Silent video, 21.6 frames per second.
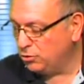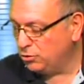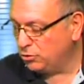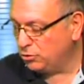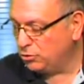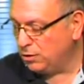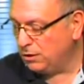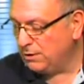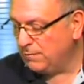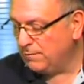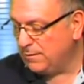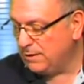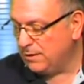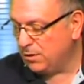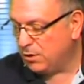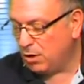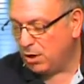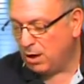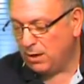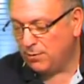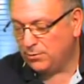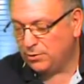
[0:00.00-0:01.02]
treatment
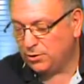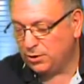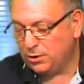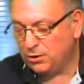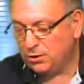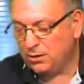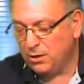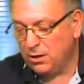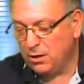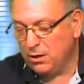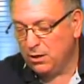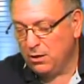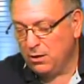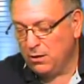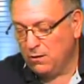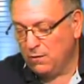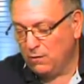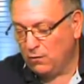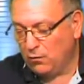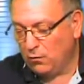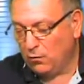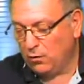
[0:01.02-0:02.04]
option
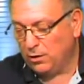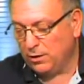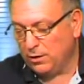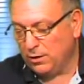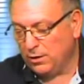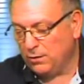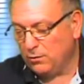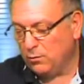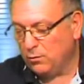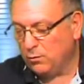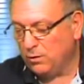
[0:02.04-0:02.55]
for you